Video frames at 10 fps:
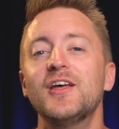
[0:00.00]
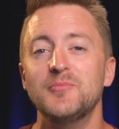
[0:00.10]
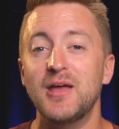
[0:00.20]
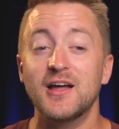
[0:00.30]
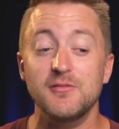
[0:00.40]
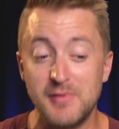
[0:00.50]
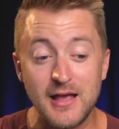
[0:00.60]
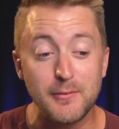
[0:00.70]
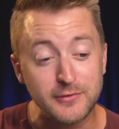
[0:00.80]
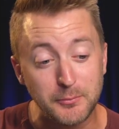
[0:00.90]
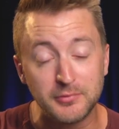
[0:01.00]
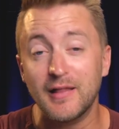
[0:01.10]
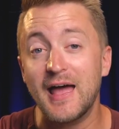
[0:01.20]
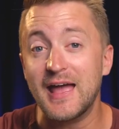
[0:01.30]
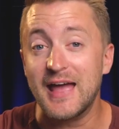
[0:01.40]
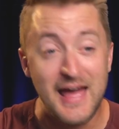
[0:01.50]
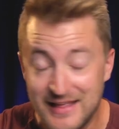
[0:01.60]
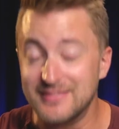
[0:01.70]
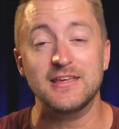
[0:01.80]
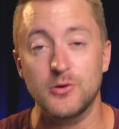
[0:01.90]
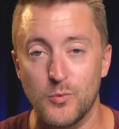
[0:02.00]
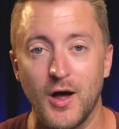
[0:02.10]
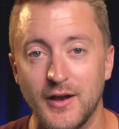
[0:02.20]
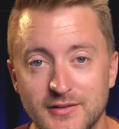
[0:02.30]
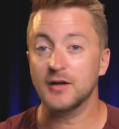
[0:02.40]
behind being able to play anything you want.